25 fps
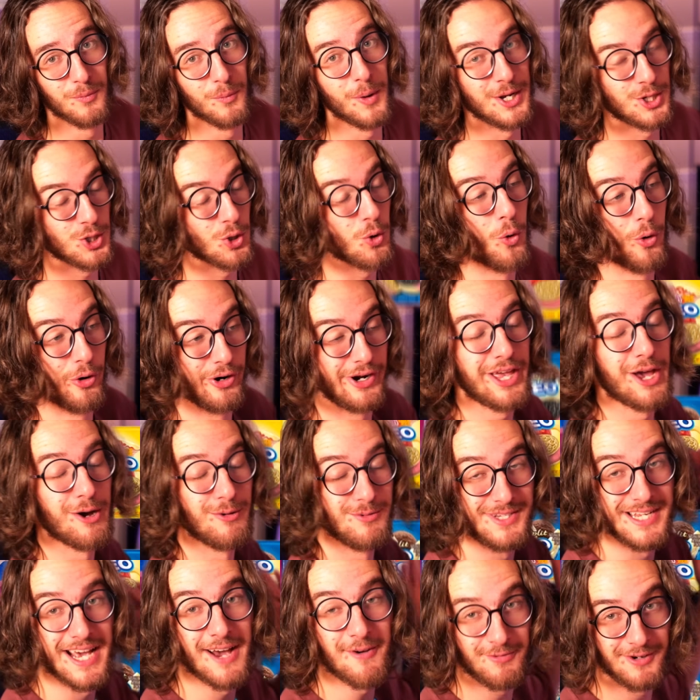which
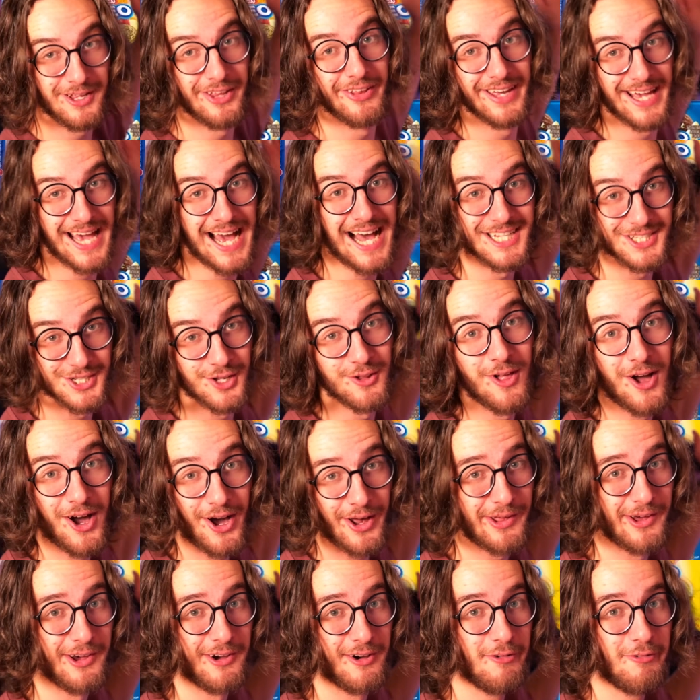Oreo definitely has a
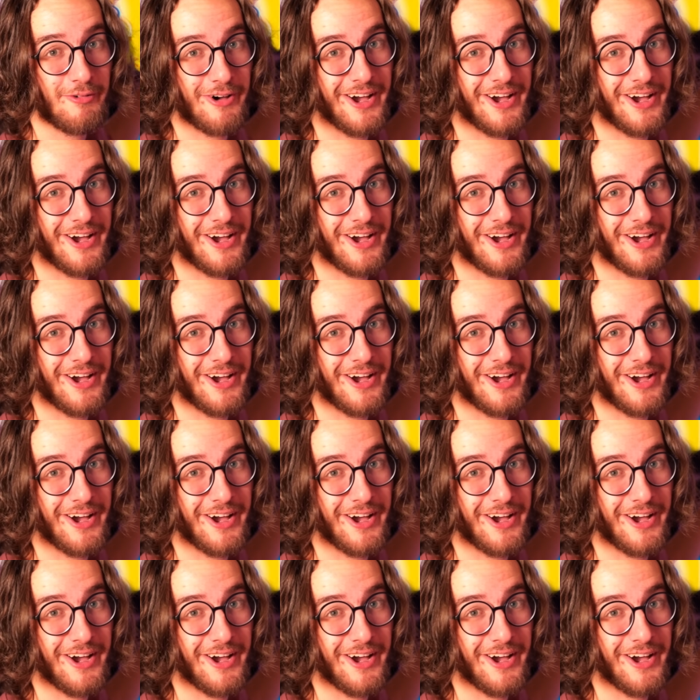lot of,